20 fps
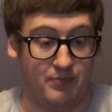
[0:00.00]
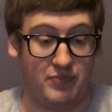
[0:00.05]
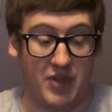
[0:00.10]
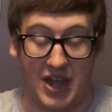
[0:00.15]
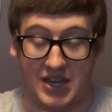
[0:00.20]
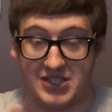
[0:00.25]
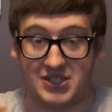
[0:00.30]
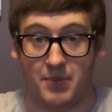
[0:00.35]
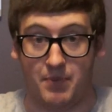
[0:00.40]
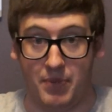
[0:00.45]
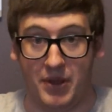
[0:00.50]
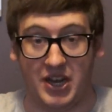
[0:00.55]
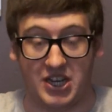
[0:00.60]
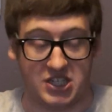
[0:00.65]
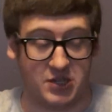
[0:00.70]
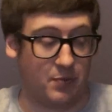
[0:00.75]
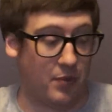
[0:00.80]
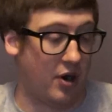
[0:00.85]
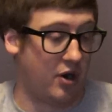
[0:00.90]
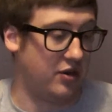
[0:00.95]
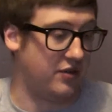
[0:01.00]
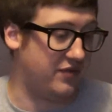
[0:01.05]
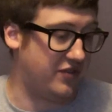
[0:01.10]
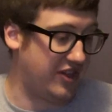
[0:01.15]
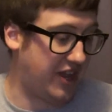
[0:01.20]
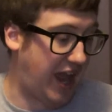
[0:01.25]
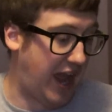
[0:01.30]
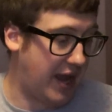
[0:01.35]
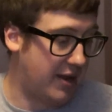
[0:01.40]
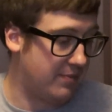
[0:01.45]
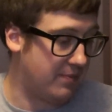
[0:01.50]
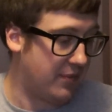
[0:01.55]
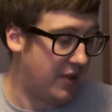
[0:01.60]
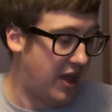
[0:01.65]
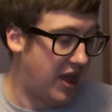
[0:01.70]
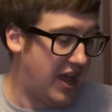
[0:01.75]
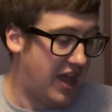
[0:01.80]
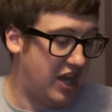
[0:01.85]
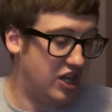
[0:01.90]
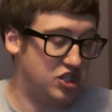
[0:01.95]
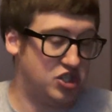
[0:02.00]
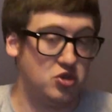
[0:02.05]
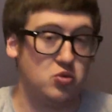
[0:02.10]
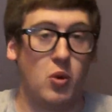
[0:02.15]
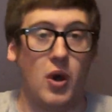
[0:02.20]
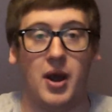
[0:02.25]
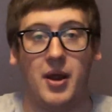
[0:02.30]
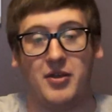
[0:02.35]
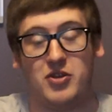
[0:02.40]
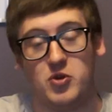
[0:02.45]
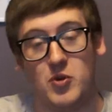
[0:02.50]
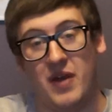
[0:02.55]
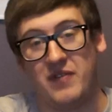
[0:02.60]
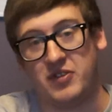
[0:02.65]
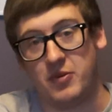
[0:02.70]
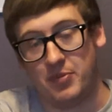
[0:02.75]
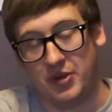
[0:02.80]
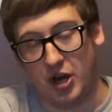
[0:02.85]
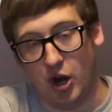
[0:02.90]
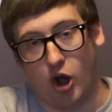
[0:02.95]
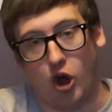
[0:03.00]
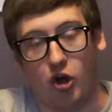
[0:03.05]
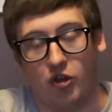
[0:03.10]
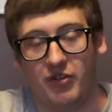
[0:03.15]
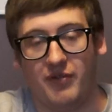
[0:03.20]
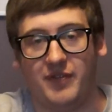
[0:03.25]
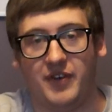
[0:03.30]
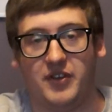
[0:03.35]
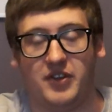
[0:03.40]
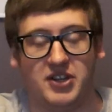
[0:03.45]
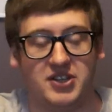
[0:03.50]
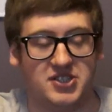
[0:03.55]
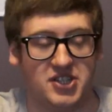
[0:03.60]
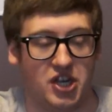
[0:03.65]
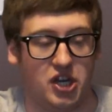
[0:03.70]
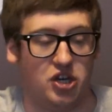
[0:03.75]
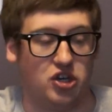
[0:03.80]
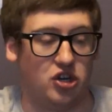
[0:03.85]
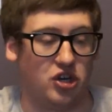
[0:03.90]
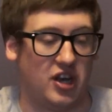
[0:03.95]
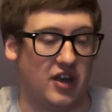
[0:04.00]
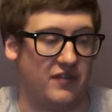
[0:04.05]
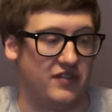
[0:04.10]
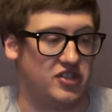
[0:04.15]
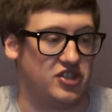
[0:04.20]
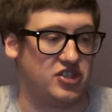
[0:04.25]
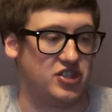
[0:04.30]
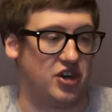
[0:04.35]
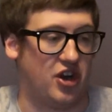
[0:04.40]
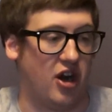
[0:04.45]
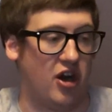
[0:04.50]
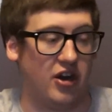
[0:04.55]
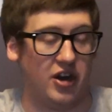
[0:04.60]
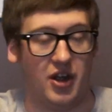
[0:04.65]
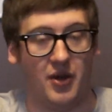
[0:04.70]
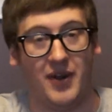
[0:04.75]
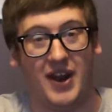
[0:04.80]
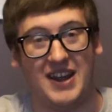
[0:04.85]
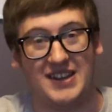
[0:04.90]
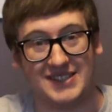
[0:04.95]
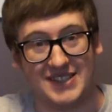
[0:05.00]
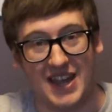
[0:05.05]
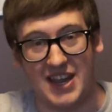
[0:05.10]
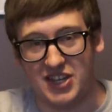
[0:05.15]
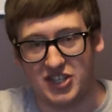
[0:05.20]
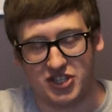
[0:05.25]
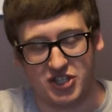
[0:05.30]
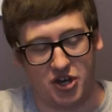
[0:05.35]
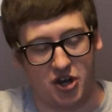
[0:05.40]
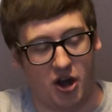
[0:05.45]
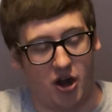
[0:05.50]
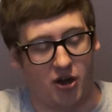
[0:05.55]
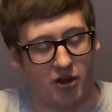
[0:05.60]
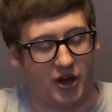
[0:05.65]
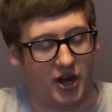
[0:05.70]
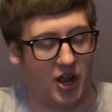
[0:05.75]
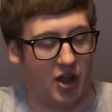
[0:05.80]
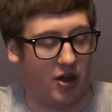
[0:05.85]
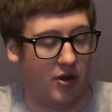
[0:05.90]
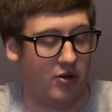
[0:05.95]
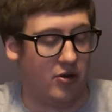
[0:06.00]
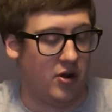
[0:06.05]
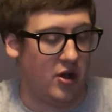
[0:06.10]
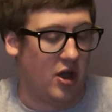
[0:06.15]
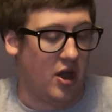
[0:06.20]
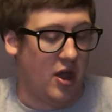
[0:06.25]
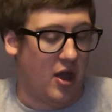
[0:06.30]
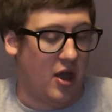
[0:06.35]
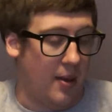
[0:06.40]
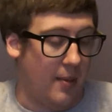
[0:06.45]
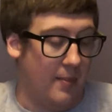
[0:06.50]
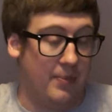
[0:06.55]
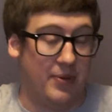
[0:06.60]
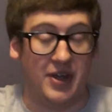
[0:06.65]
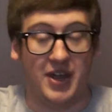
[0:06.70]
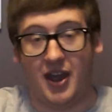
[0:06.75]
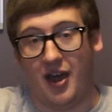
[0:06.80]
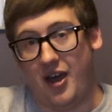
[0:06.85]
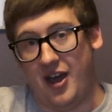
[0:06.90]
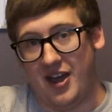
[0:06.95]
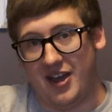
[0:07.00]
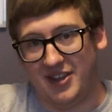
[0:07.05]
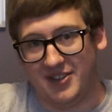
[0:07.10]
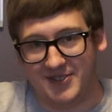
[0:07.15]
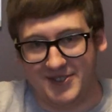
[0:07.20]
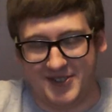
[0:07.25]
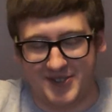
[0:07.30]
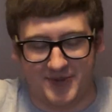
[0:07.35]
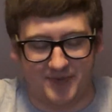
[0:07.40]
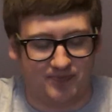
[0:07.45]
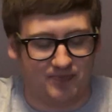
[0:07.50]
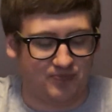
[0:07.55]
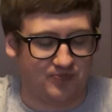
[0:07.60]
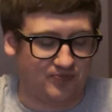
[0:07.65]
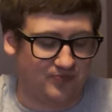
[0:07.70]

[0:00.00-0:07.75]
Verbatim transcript: that's the biggest part of the game is you want to you have to beat all the villains in your given scenario and i say scenario because